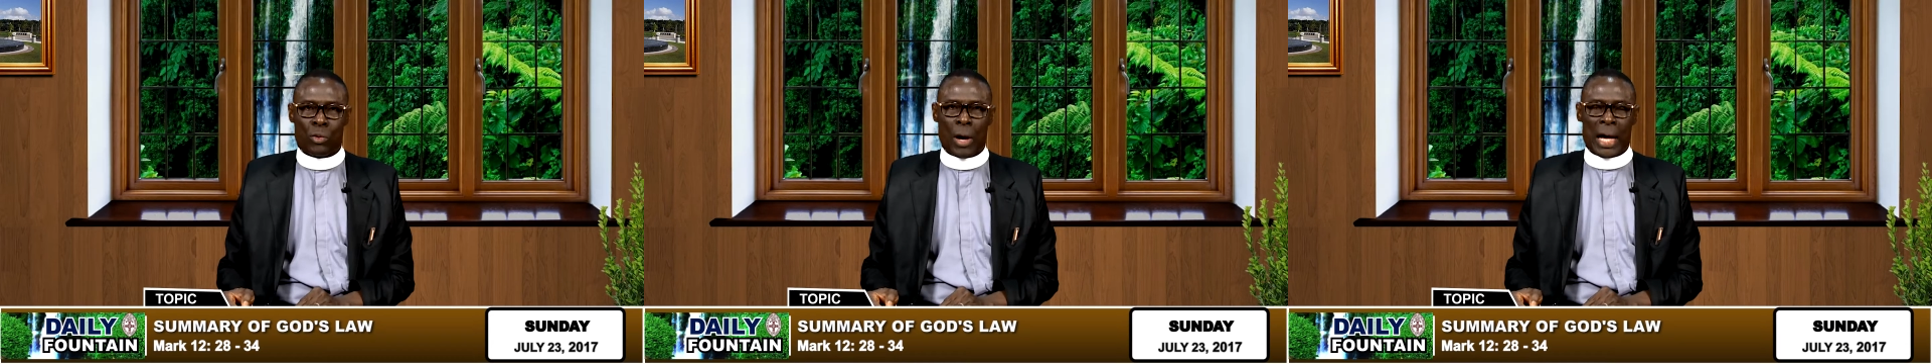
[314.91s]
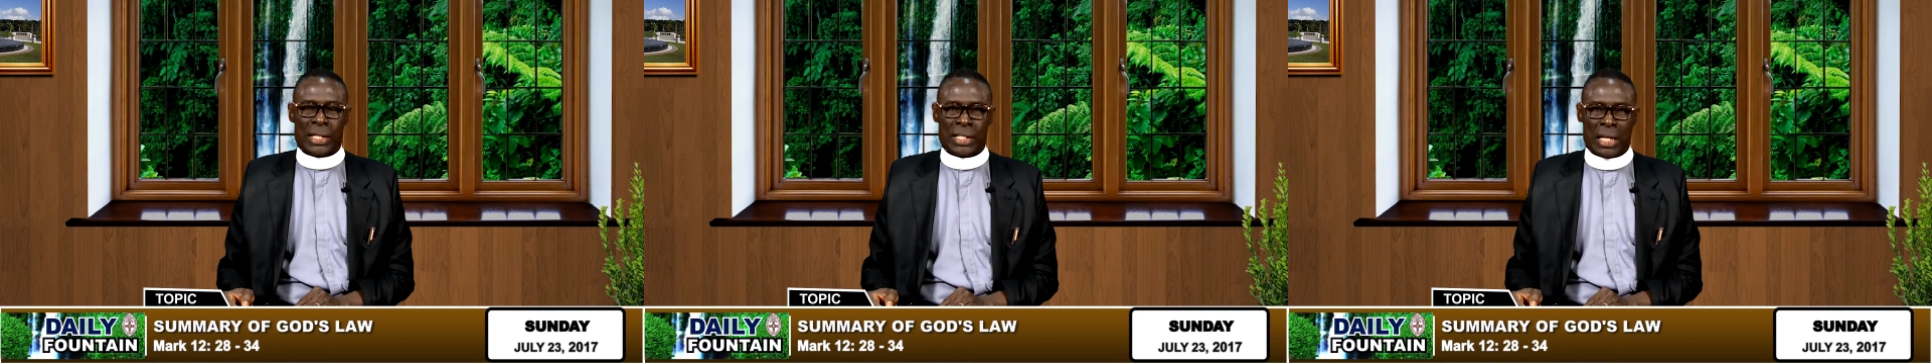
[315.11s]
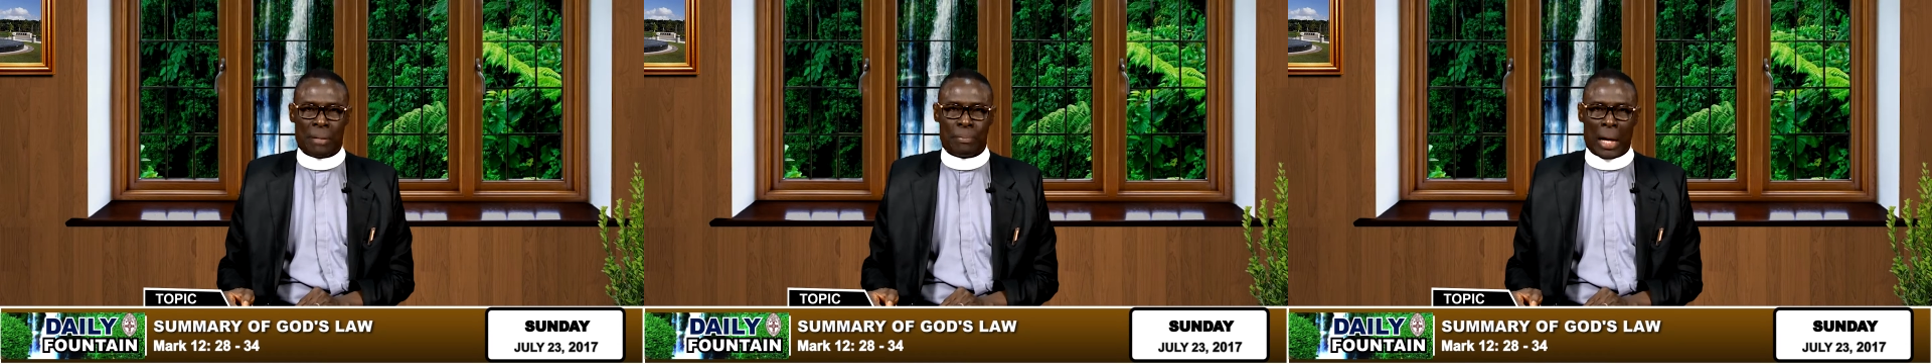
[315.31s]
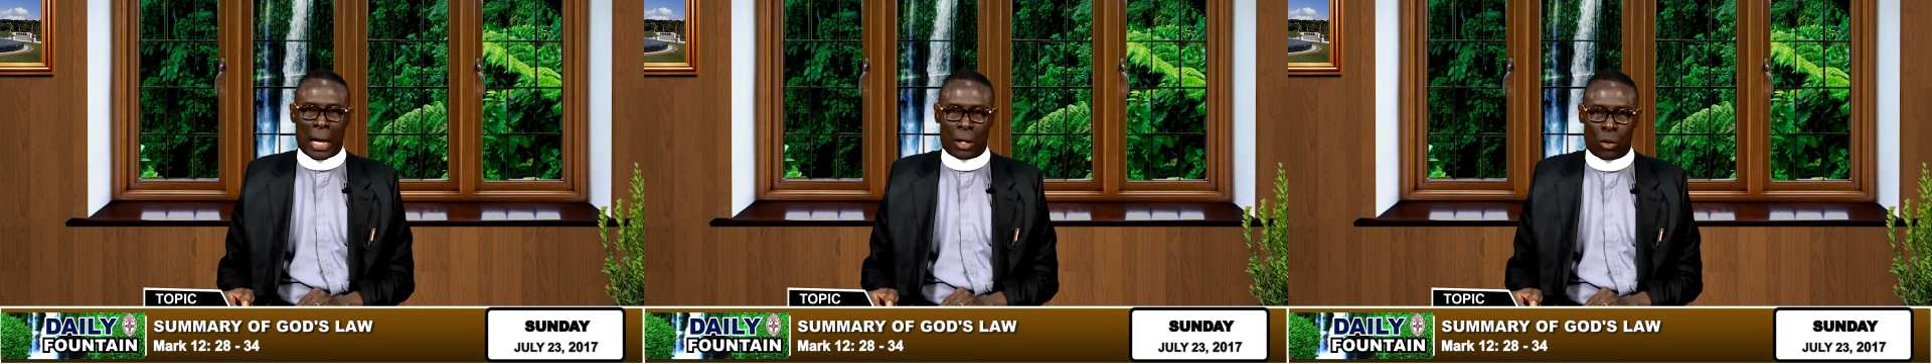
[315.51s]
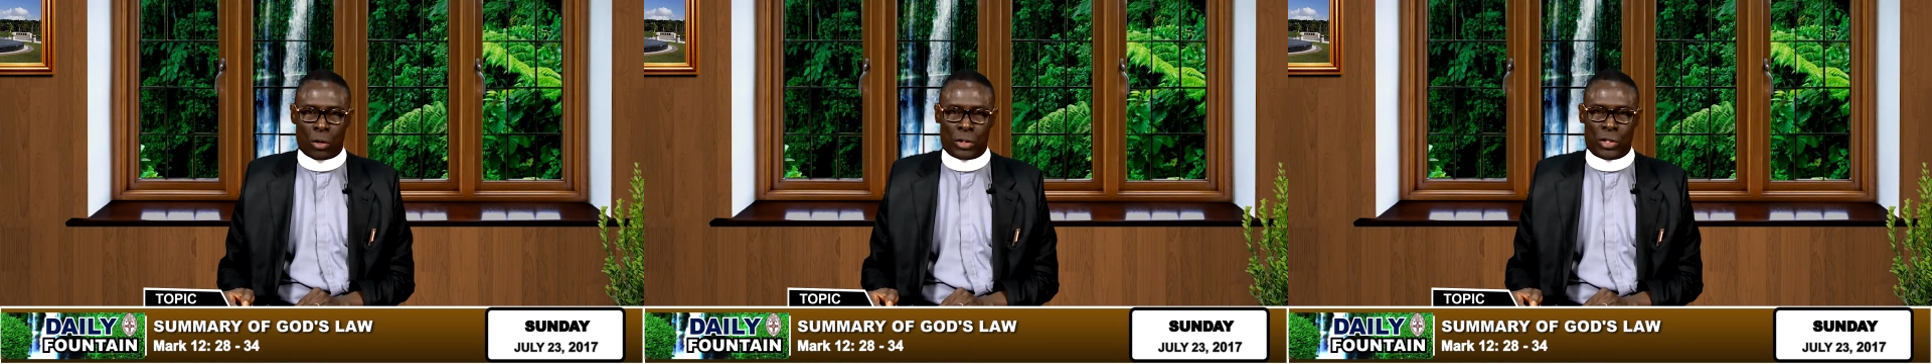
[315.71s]
to accept
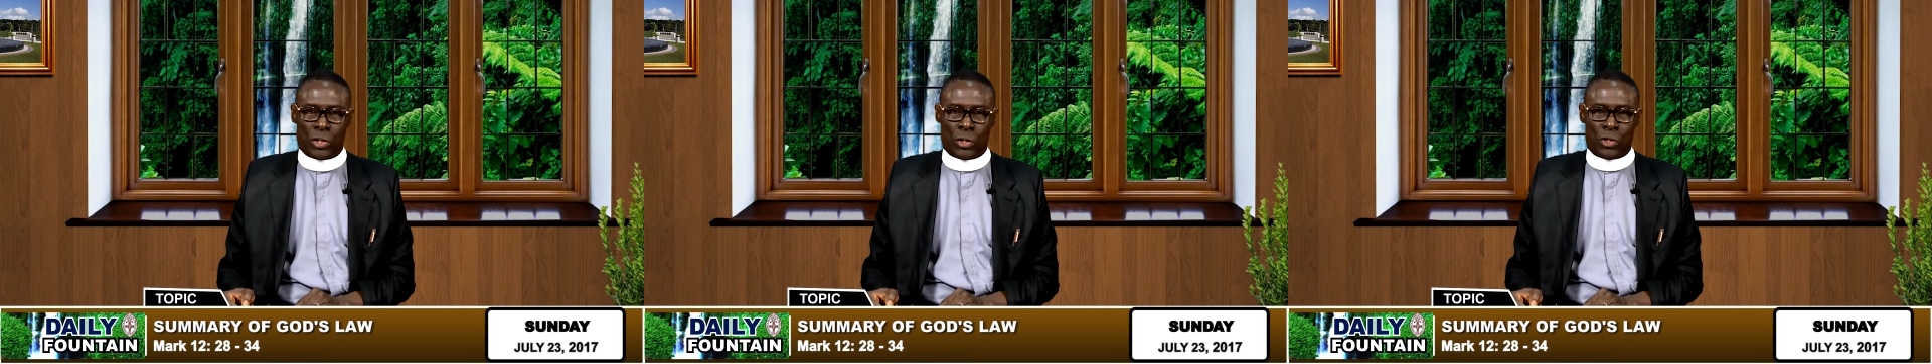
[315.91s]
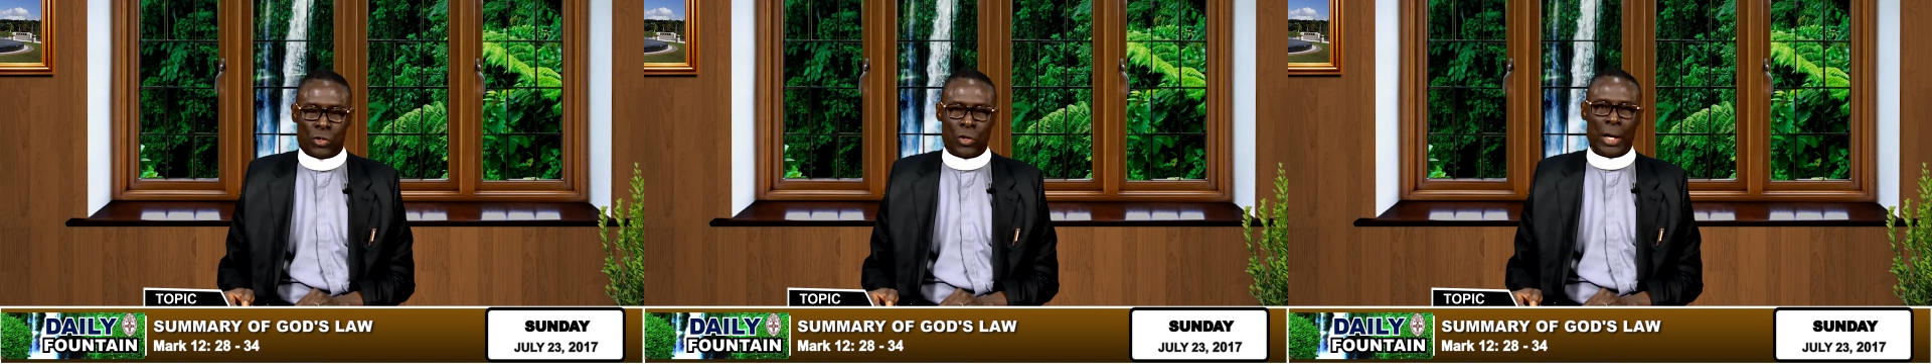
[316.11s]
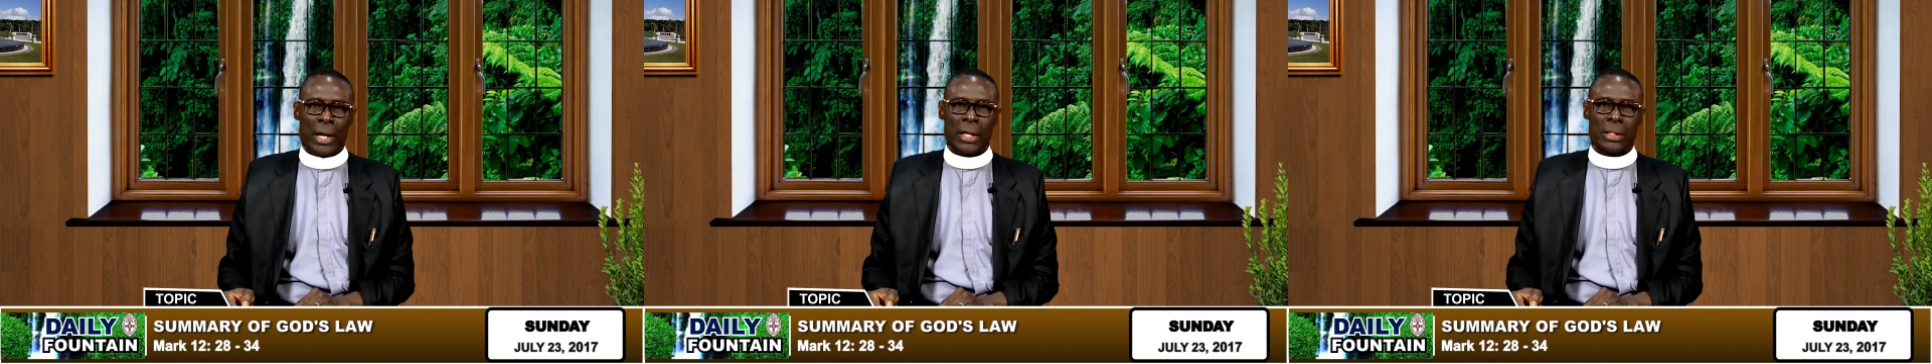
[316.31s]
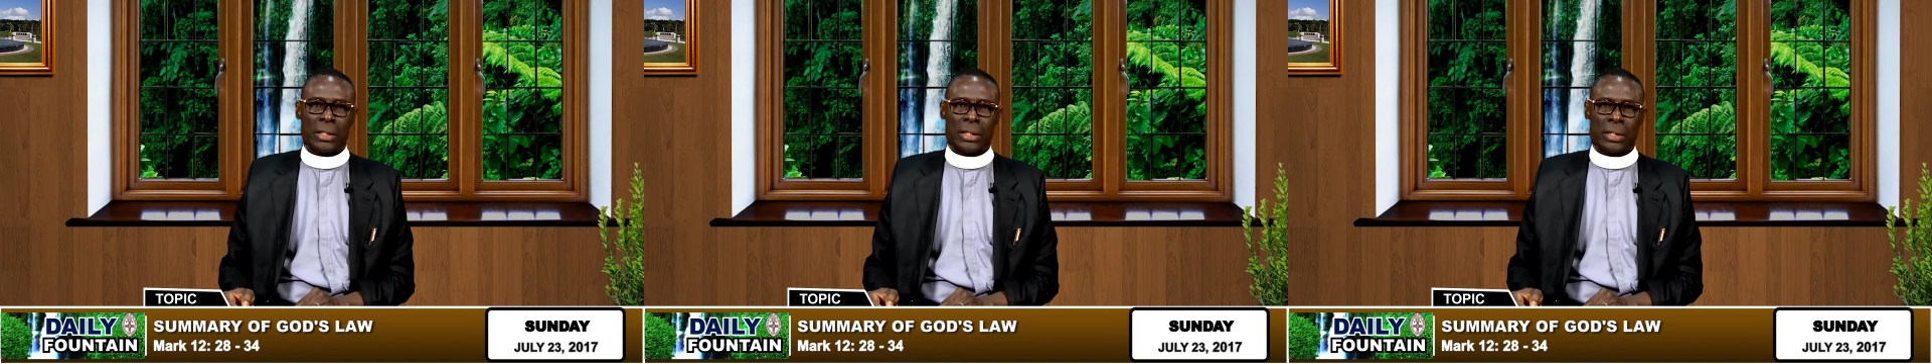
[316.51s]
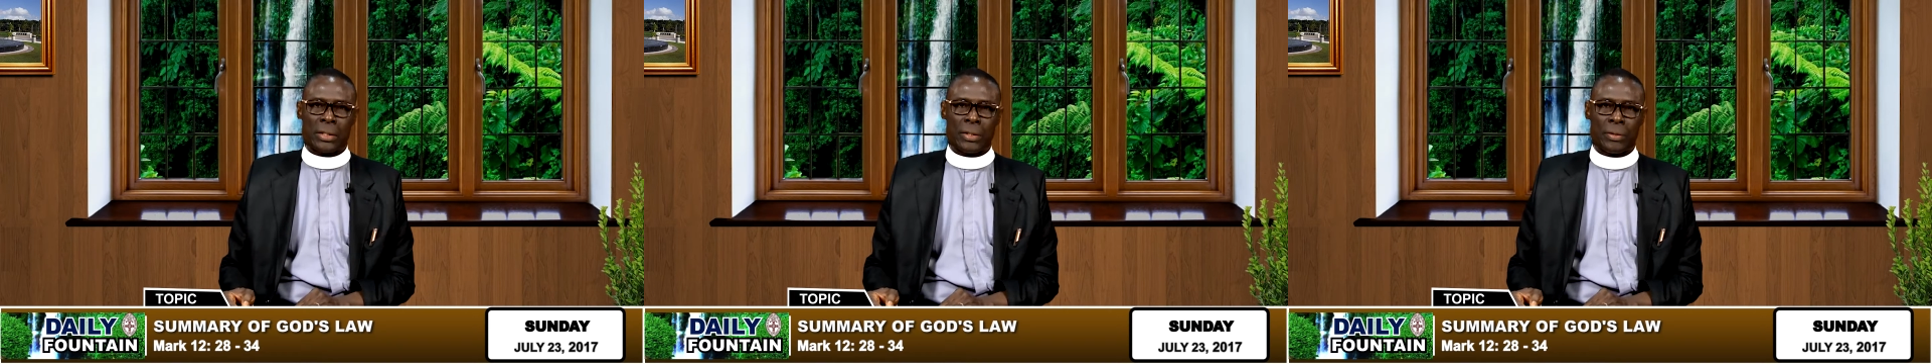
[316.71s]
our Lord Jesus
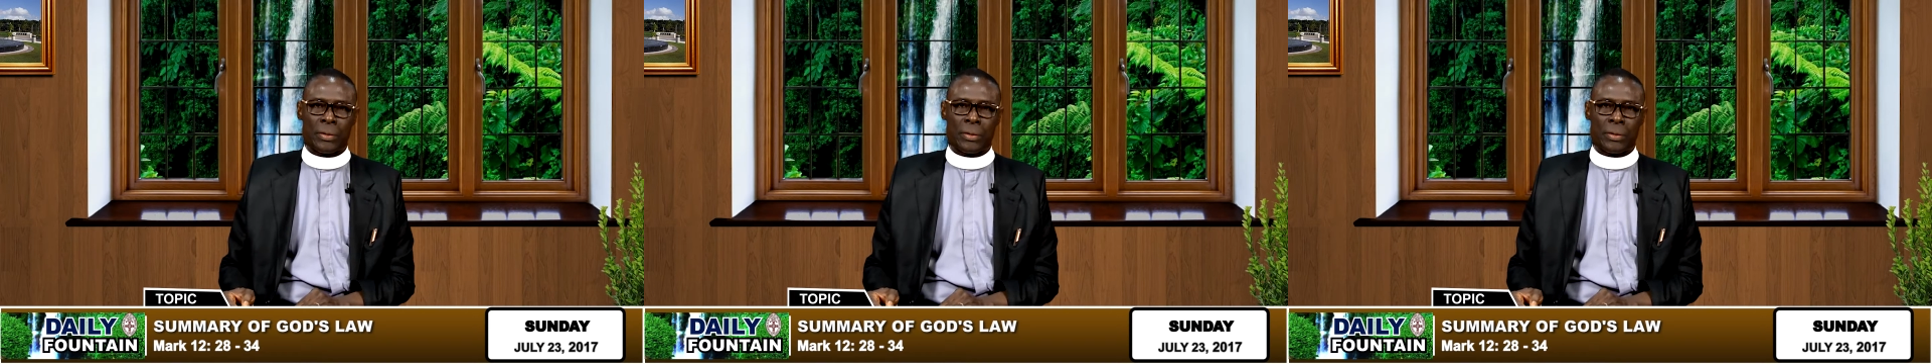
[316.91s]
Christ.